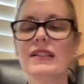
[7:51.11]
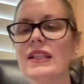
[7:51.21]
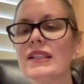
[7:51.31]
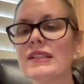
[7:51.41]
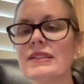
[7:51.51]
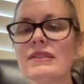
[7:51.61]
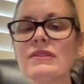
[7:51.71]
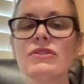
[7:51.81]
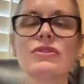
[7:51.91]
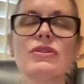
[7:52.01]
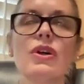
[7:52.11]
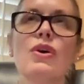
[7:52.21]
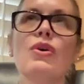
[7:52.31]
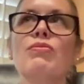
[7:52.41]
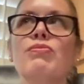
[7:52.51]
this is
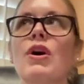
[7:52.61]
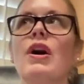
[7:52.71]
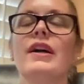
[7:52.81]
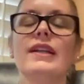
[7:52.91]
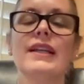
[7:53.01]
so broad.